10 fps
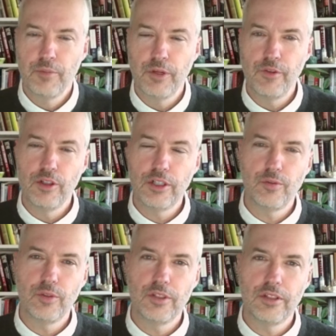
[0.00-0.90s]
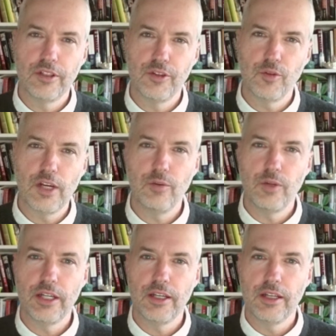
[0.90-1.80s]
But if you look with the, the right
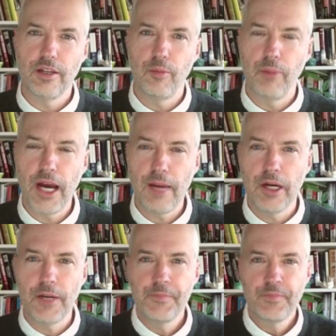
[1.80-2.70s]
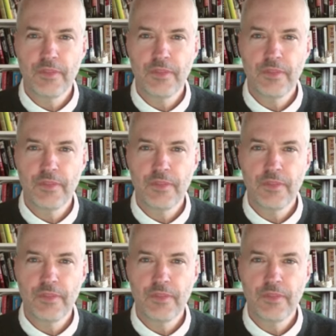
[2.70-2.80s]
wing and Obama,